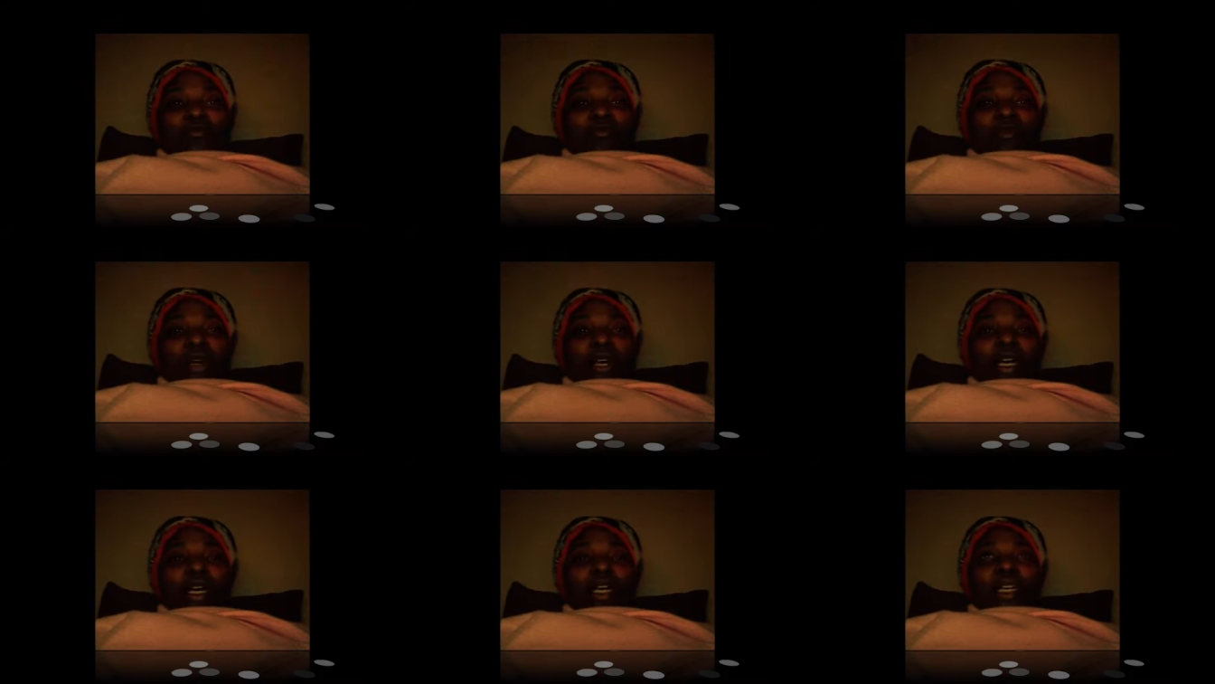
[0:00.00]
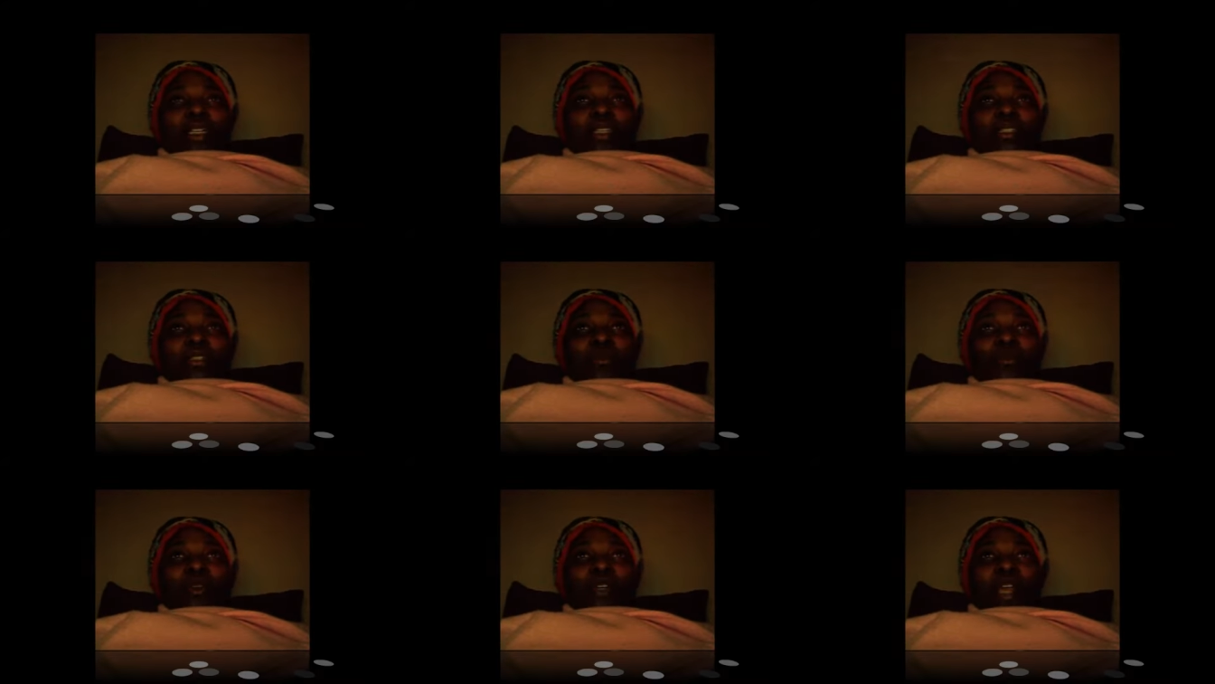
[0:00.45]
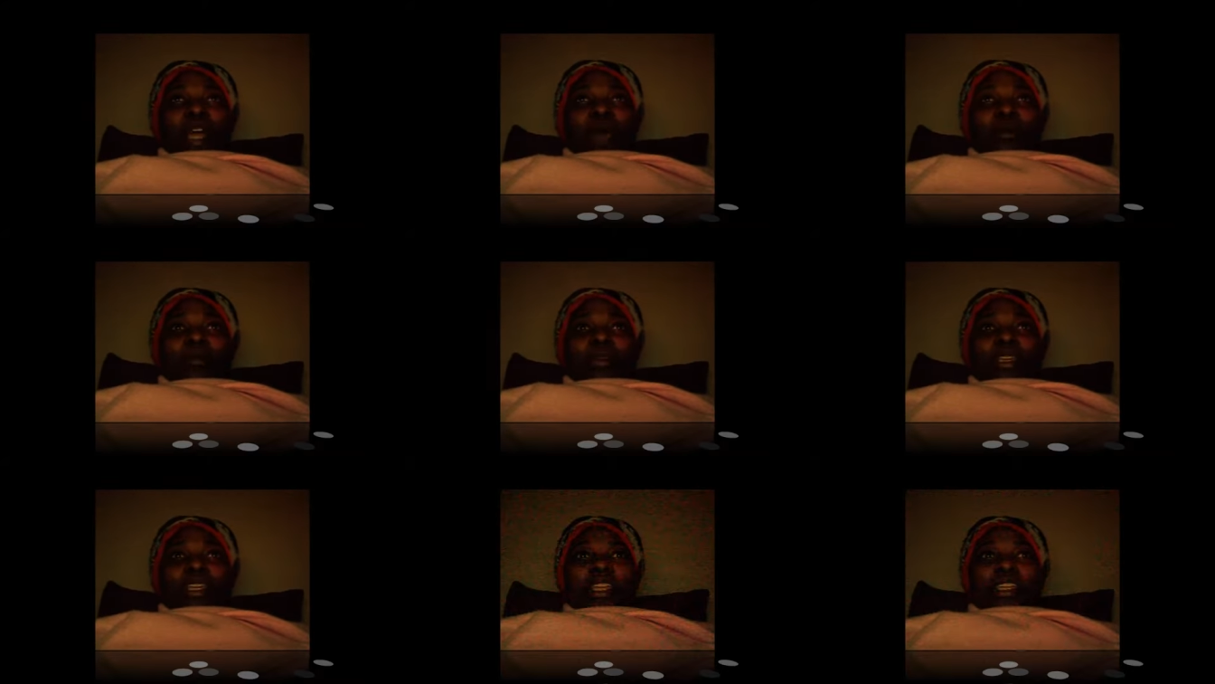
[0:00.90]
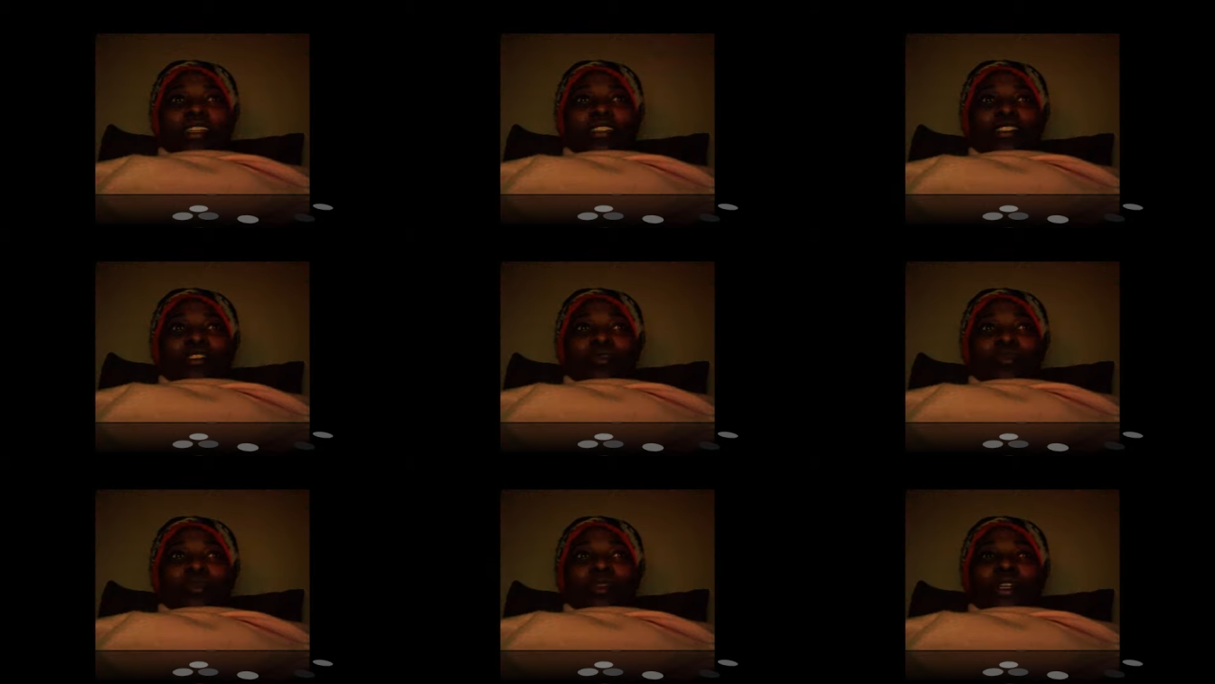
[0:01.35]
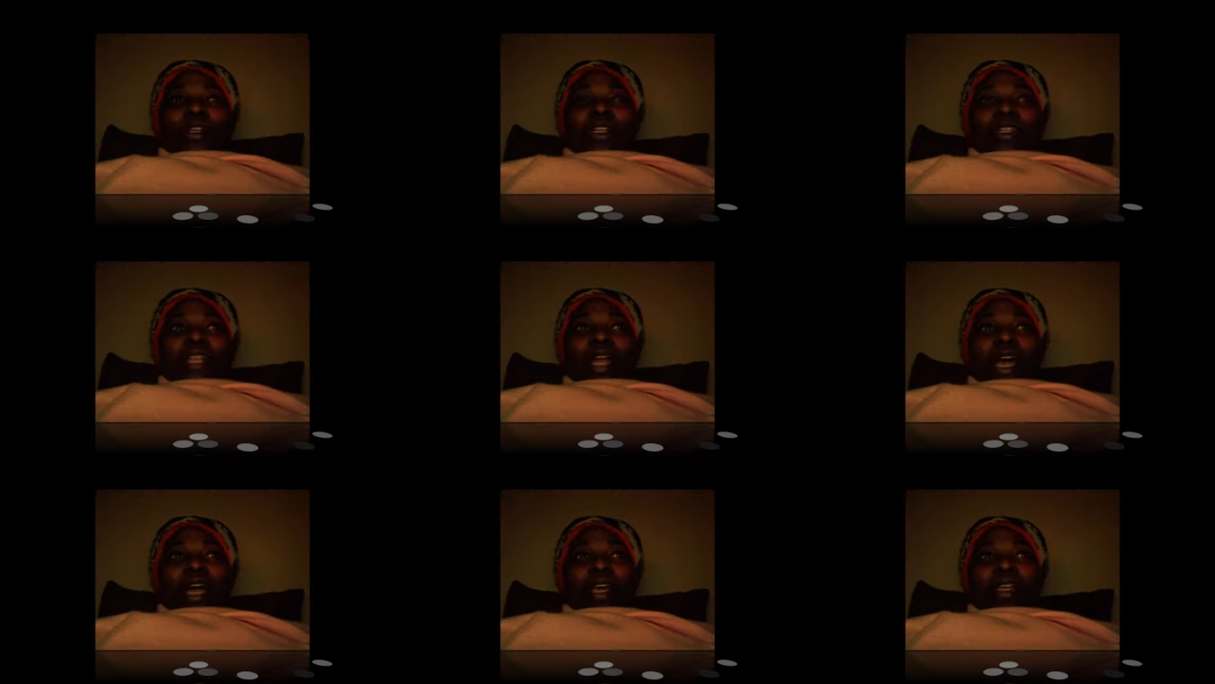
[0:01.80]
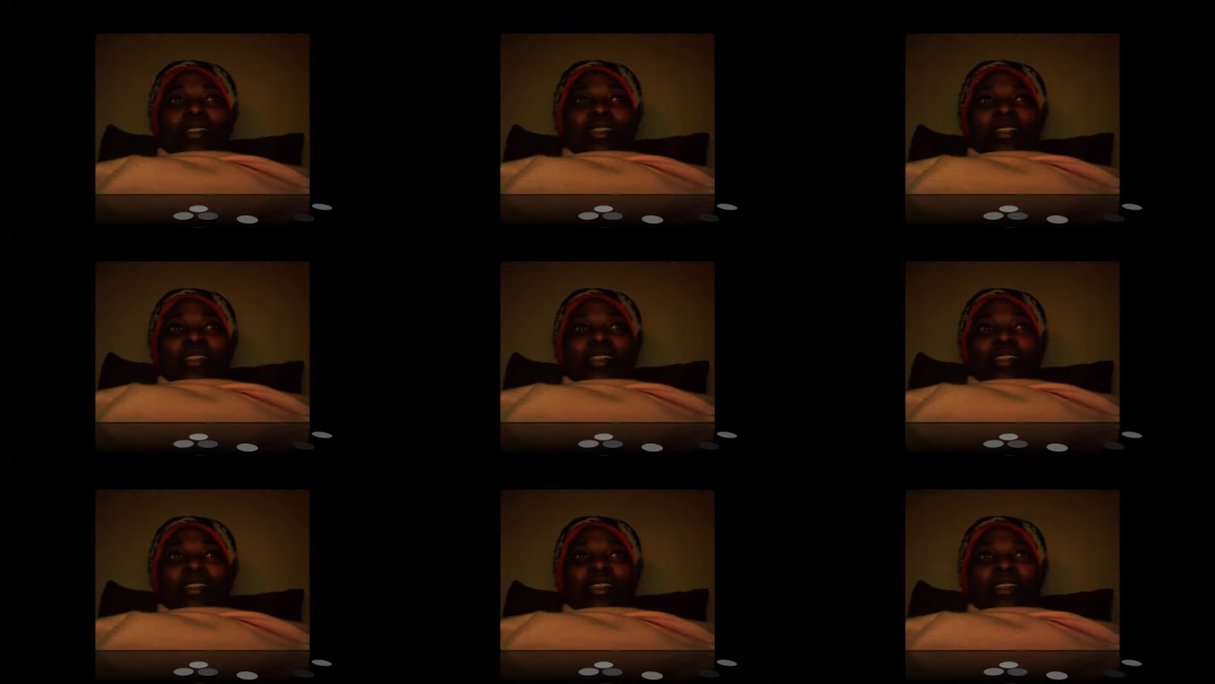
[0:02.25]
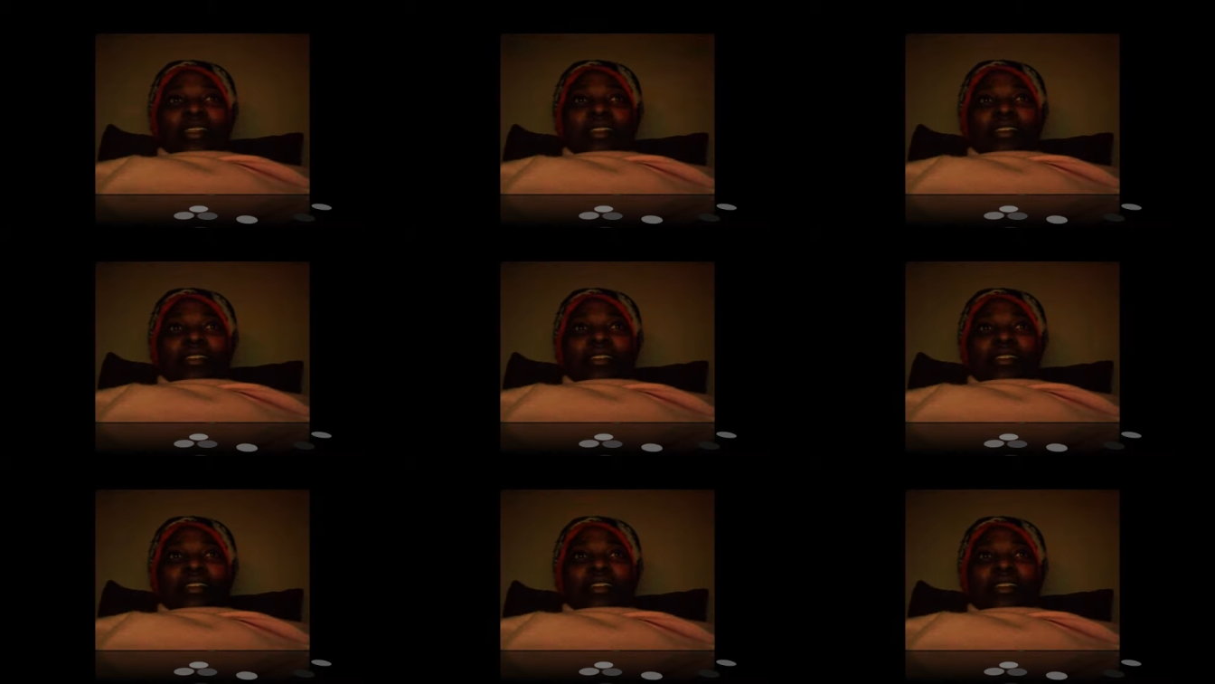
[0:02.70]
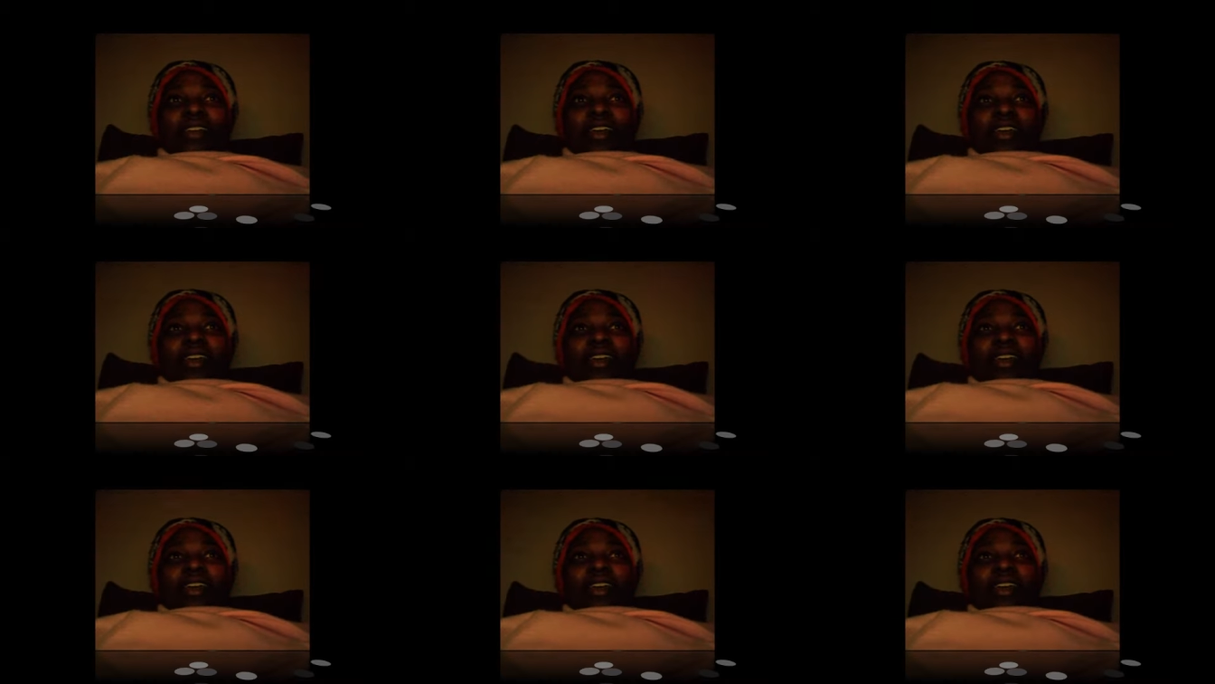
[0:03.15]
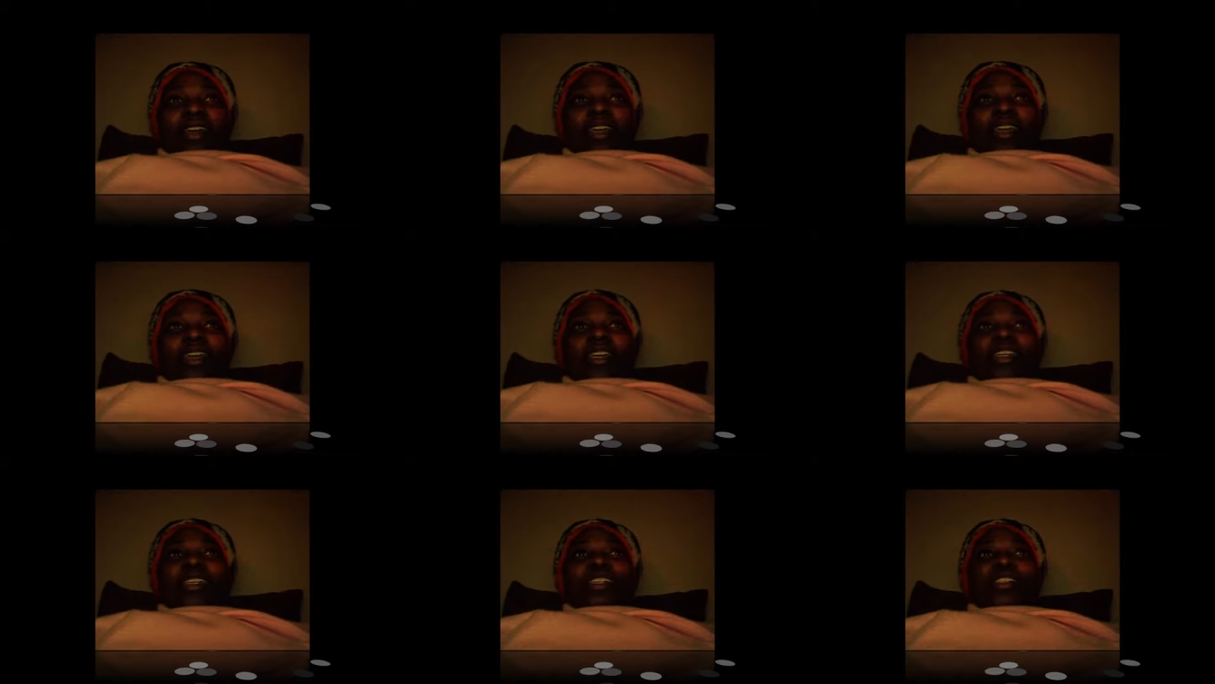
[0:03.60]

But what I'm beginning to realize is it